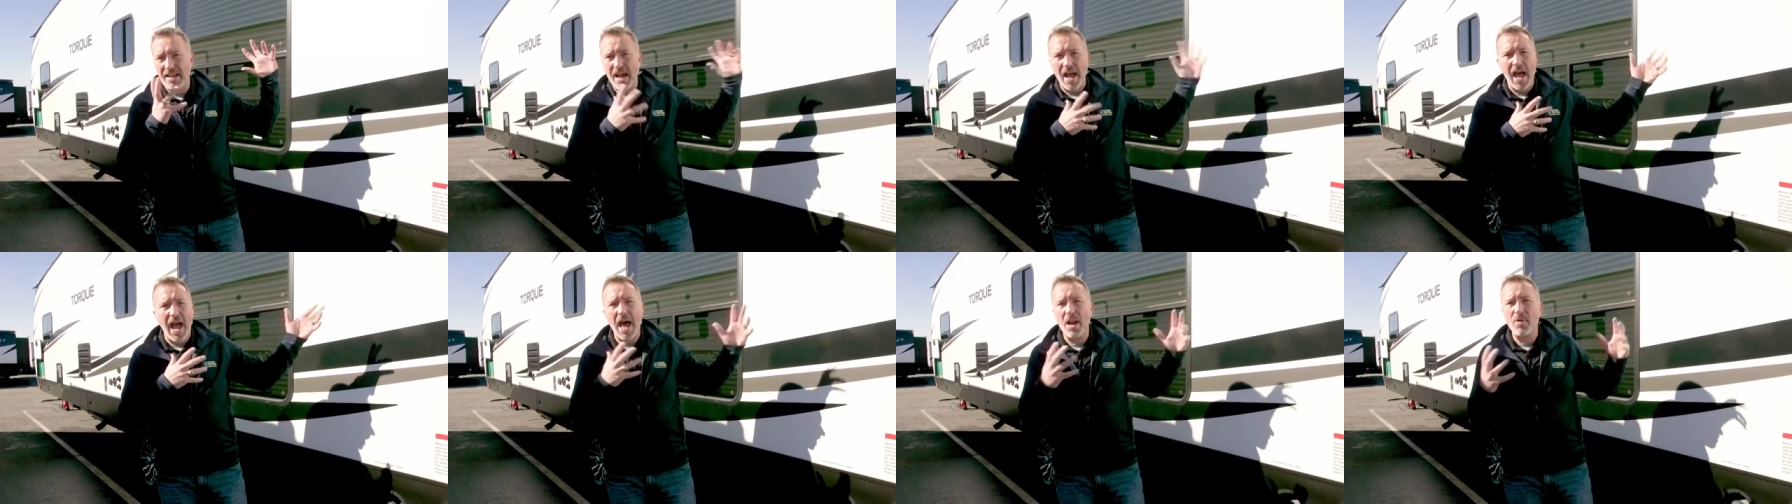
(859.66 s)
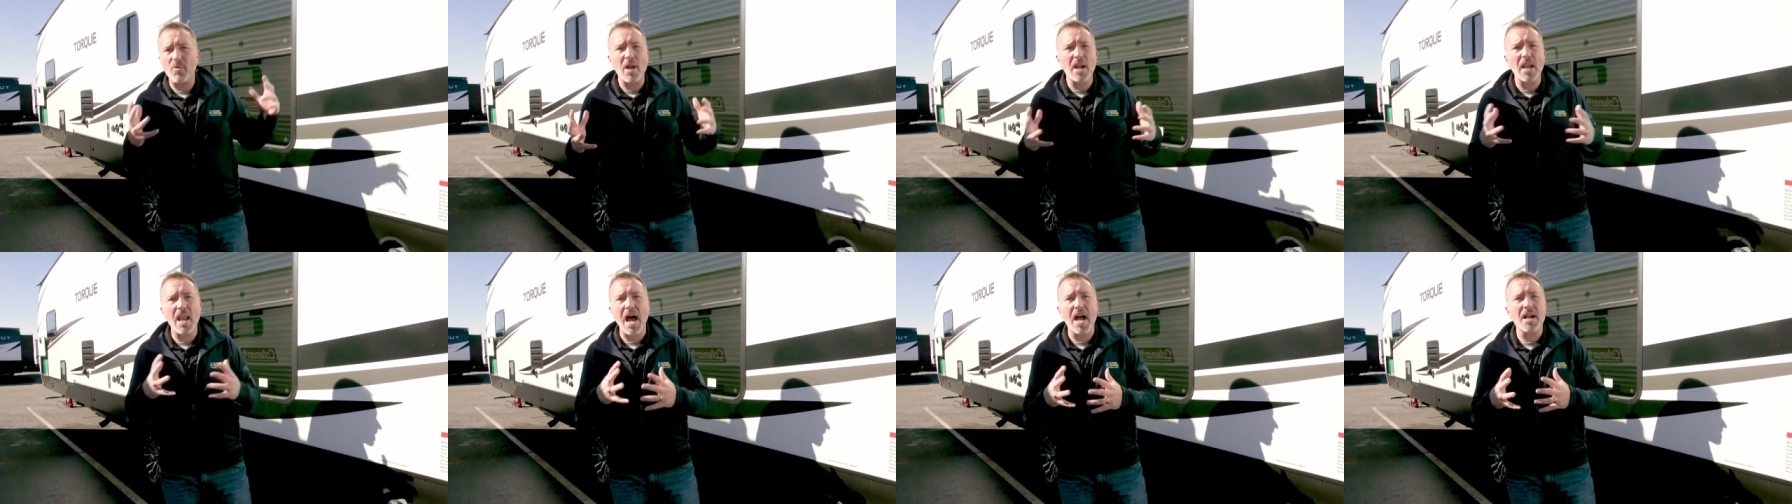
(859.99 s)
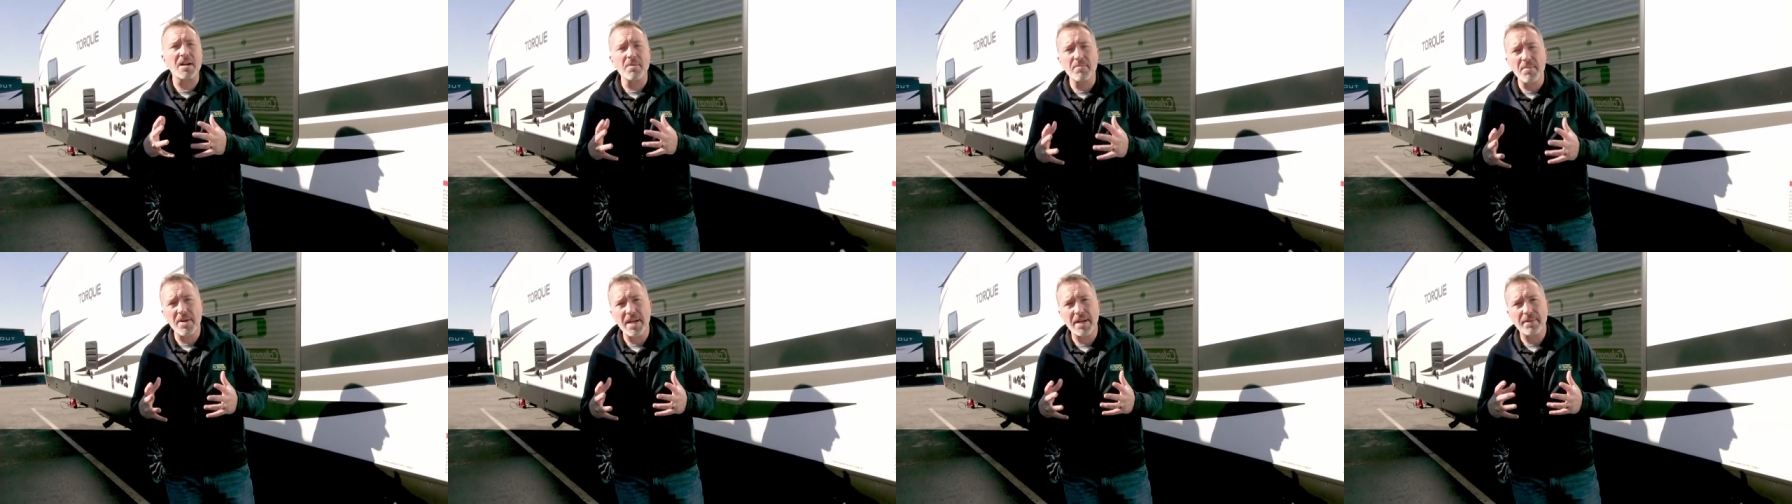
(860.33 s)
How do I
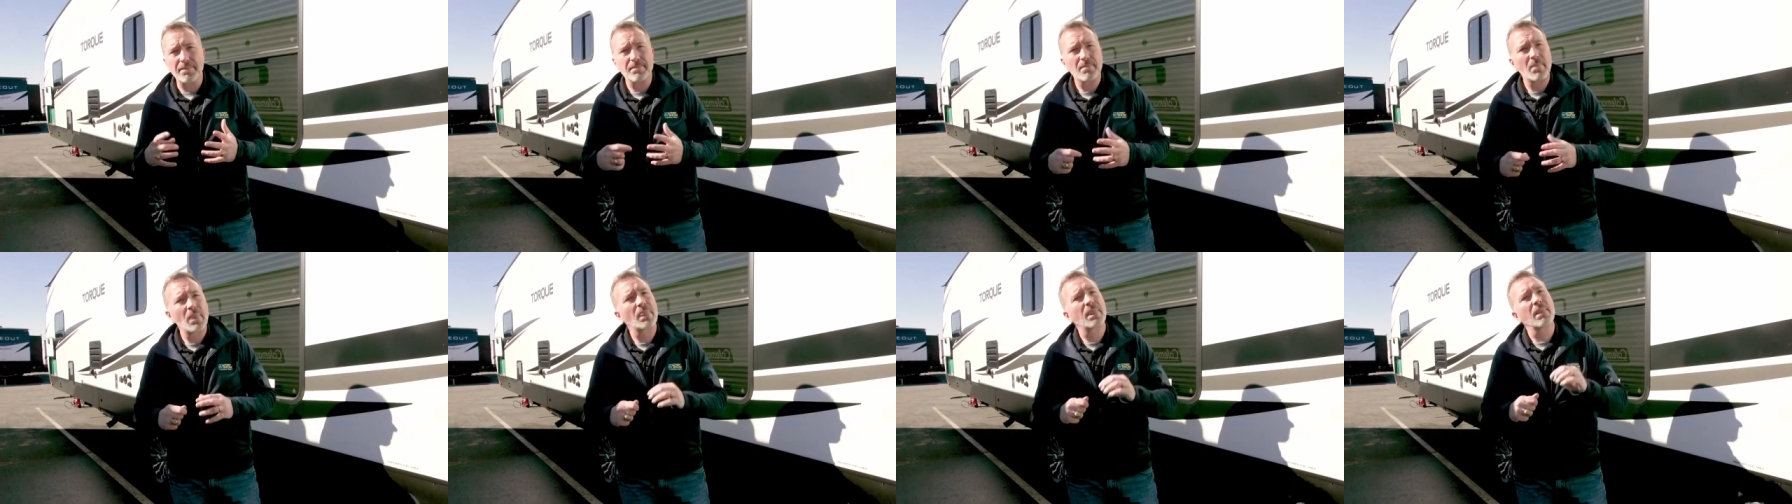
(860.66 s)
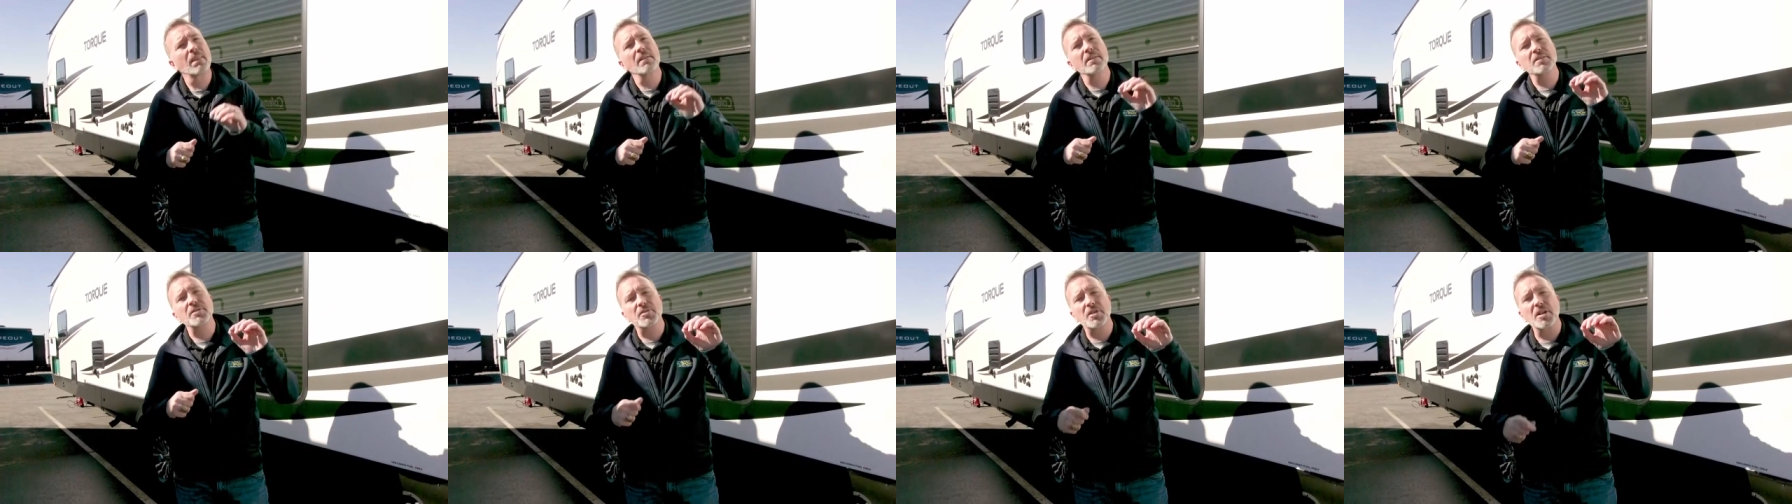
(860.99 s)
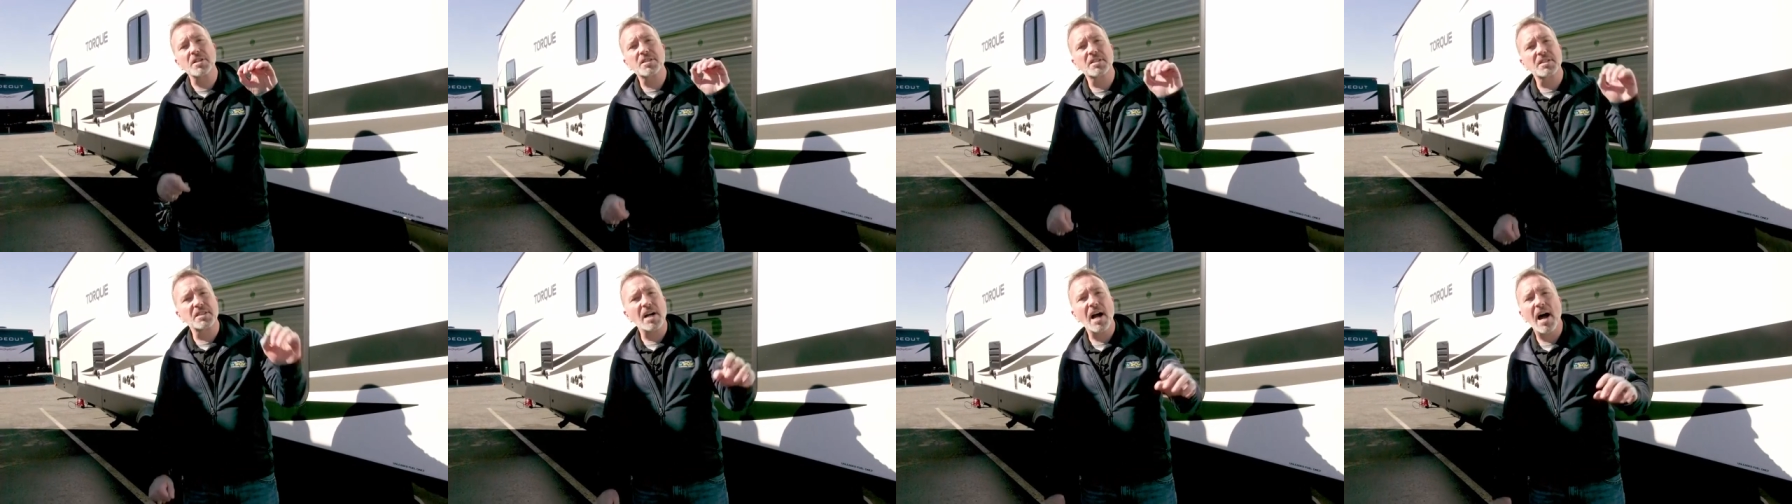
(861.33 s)
lock them in?
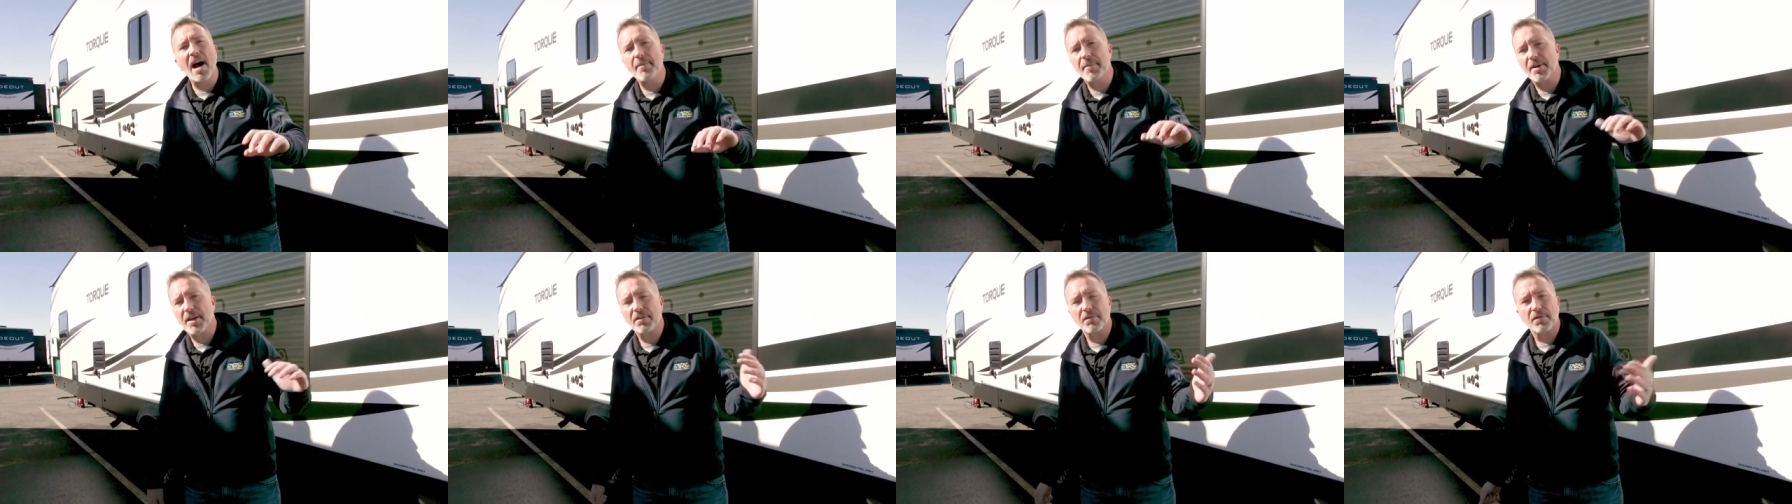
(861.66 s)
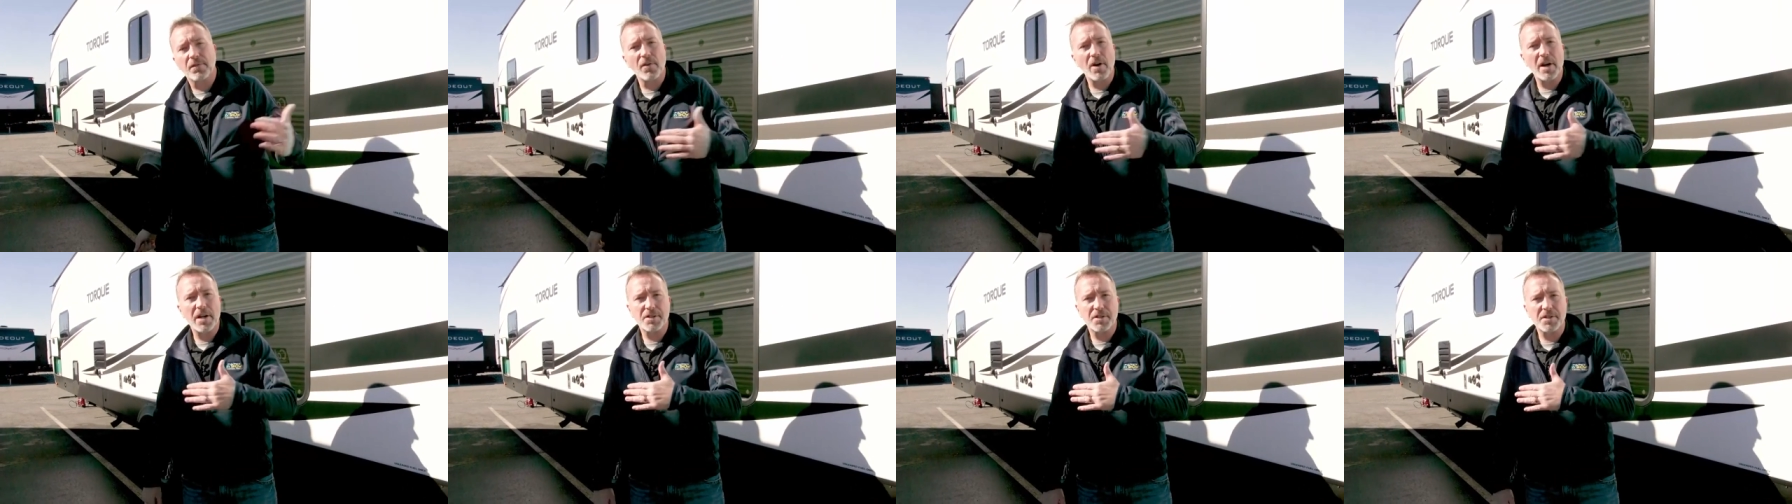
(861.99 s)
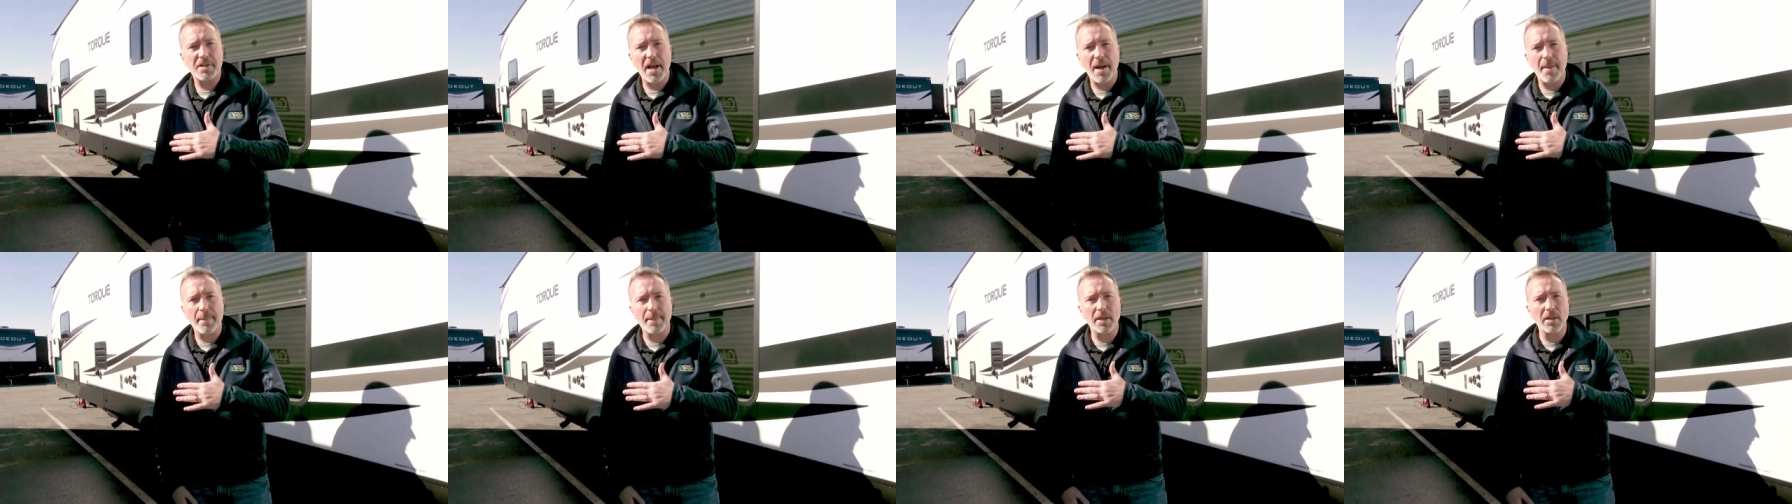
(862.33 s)
just comment fresh
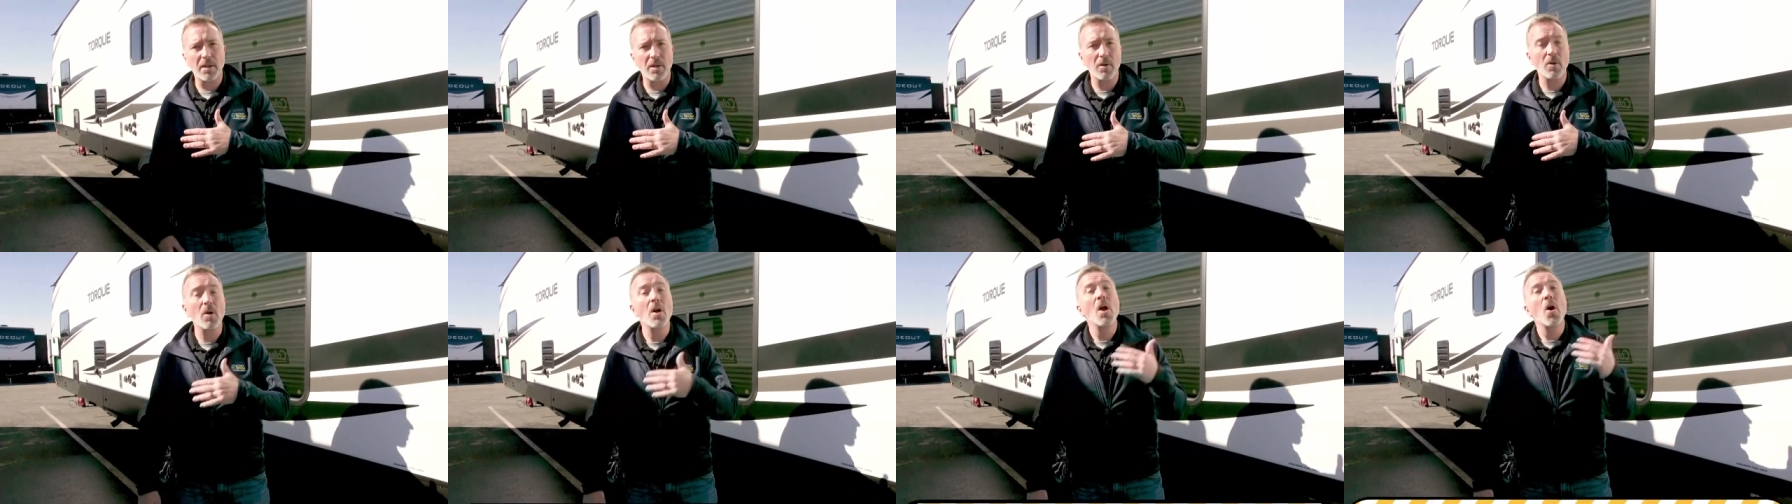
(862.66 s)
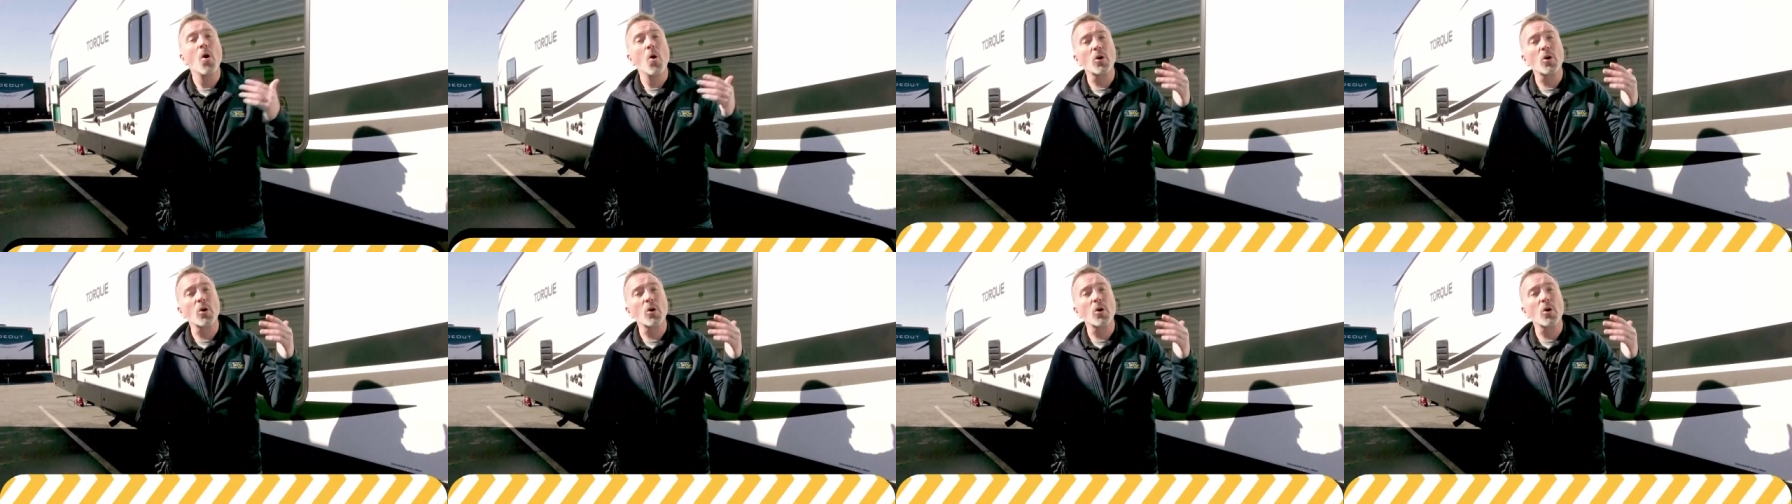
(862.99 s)
down below